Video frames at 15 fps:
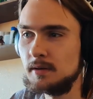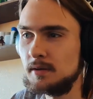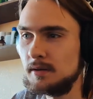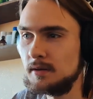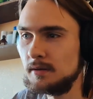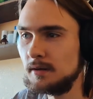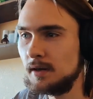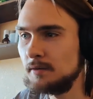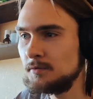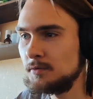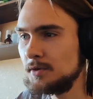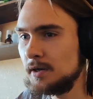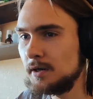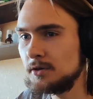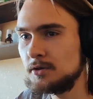Live
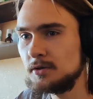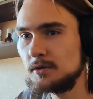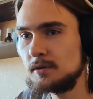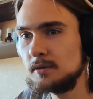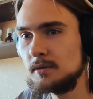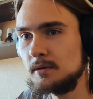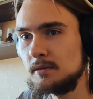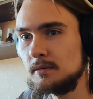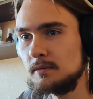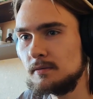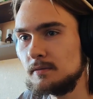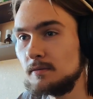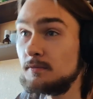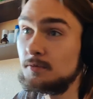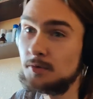reaction,
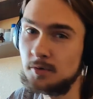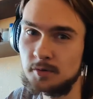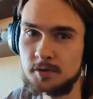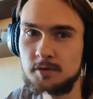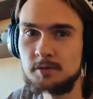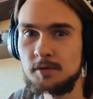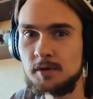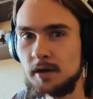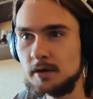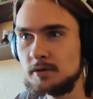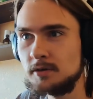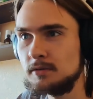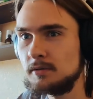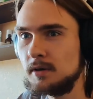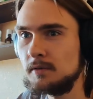first
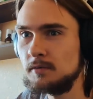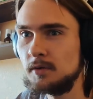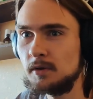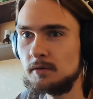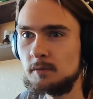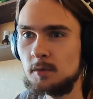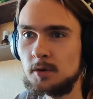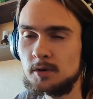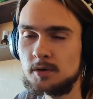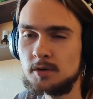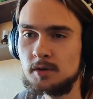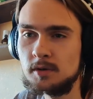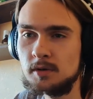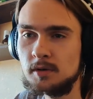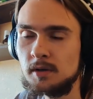reaction. I have not
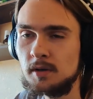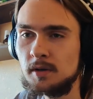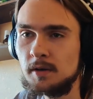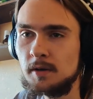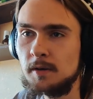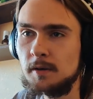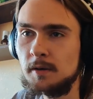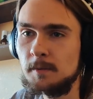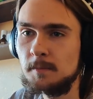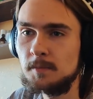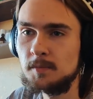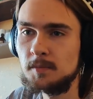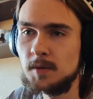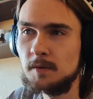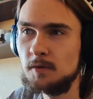watched it.
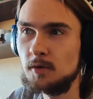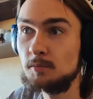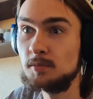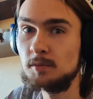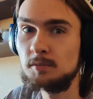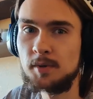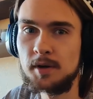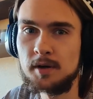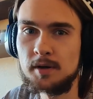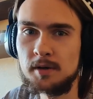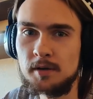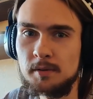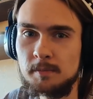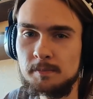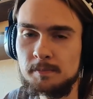I'm not
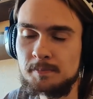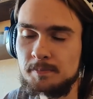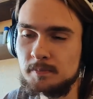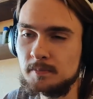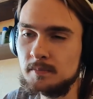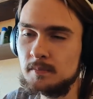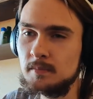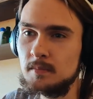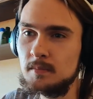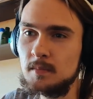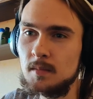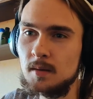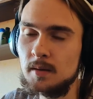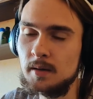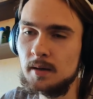prepared.
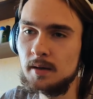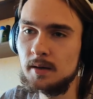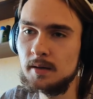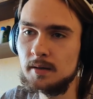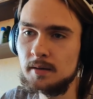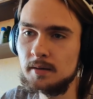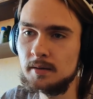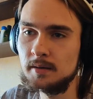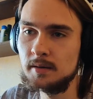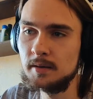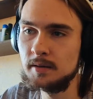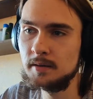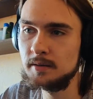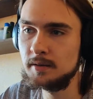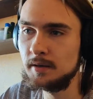
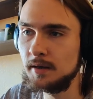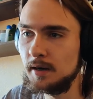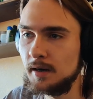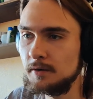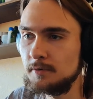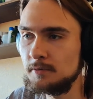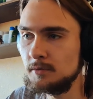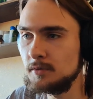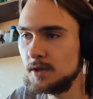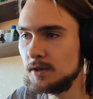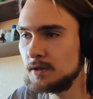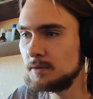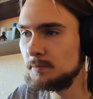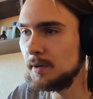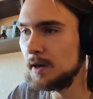And yeah, I fully
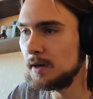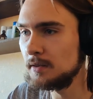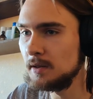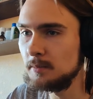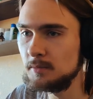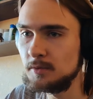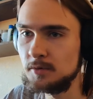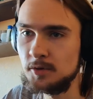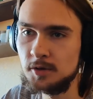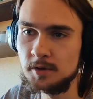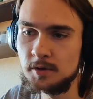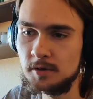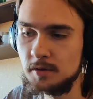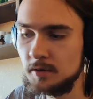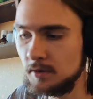expect them to
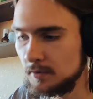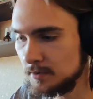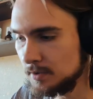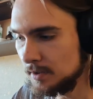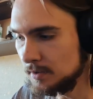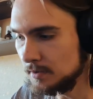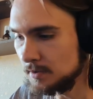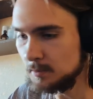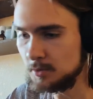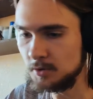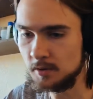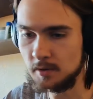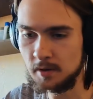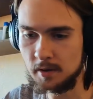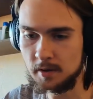just, say some
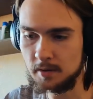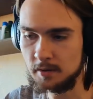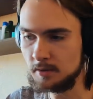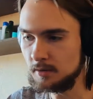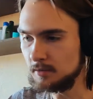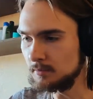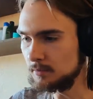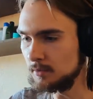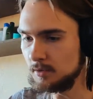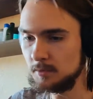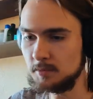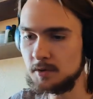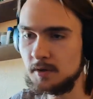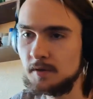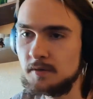shit like, pull